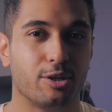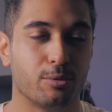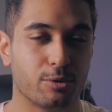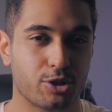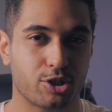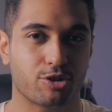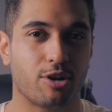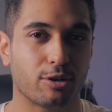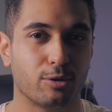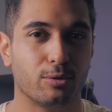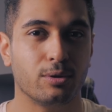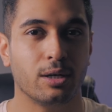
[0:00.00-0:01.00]
you will
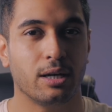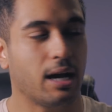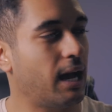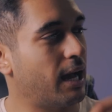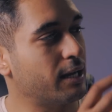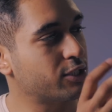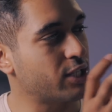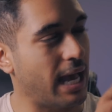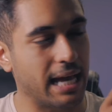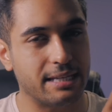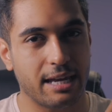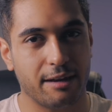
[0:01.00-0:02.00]
struggle uh,
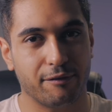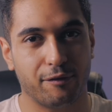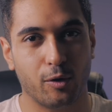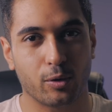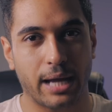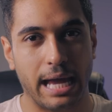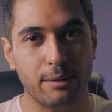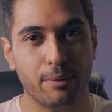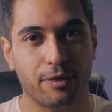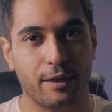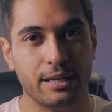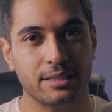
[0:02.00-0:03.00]
to edit in 4K
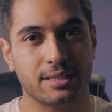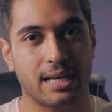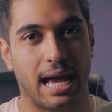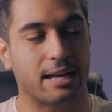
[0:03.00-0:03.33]
with this.